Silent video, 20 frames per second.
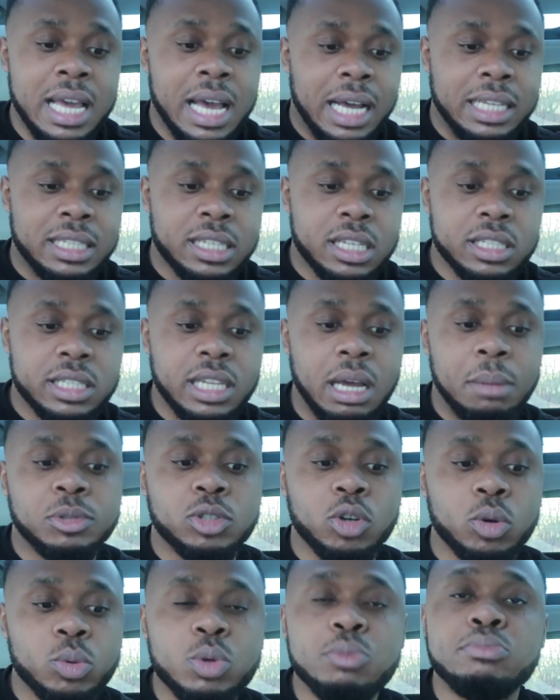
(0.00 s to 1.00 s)
As you can see, I'm
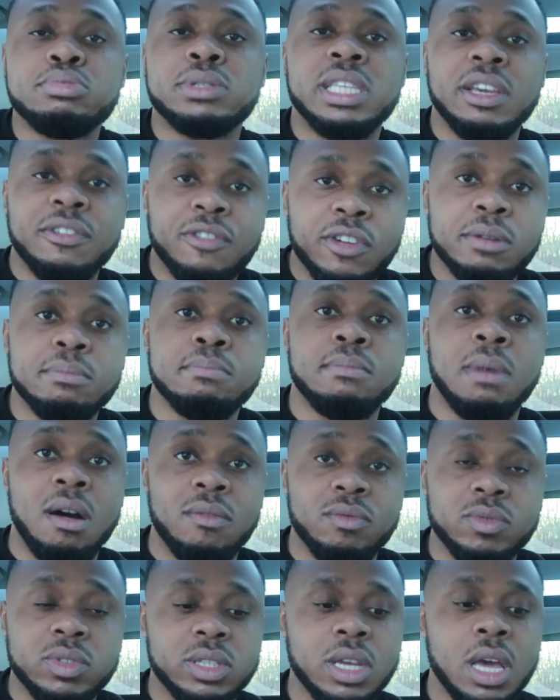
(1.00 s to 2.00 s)
showing you different
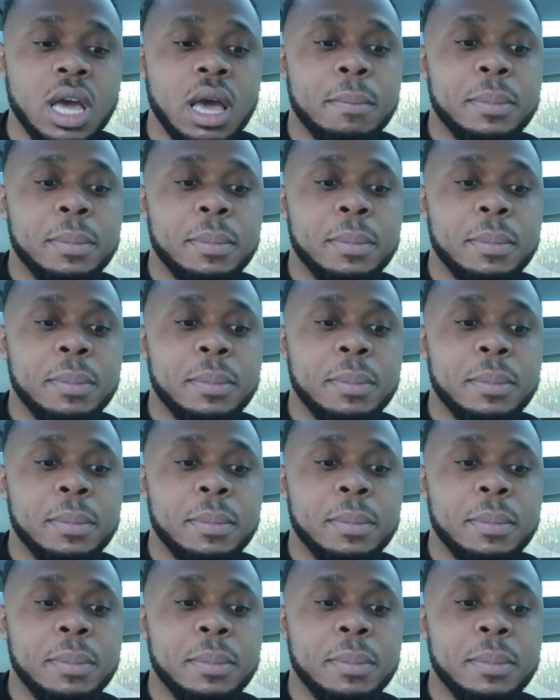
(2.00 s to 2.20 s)
months